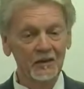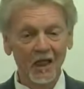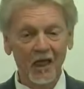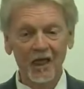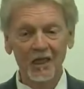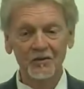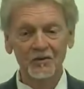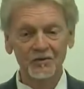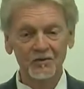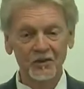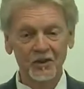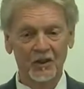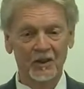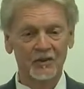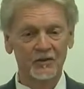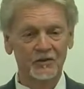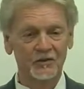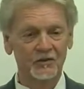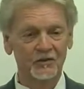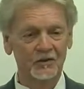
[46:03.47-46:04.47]
not
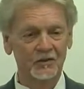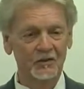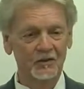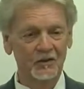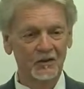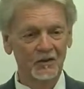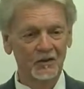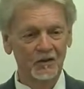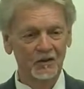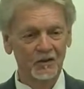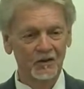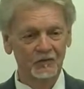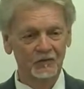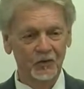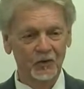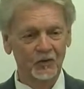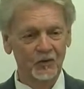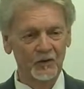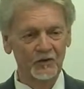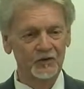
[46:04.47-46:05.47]
just
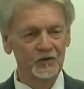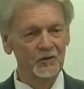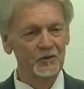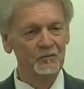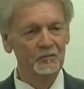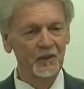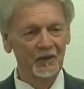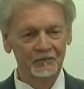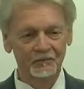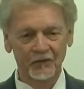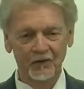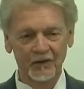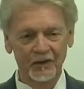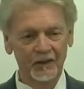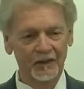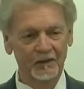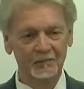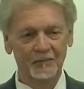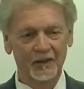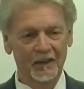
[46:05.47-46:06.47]
for Christians, but for
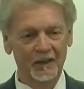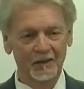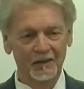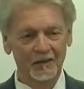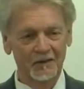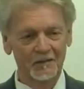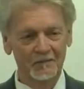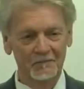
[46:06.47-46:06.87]
anybody.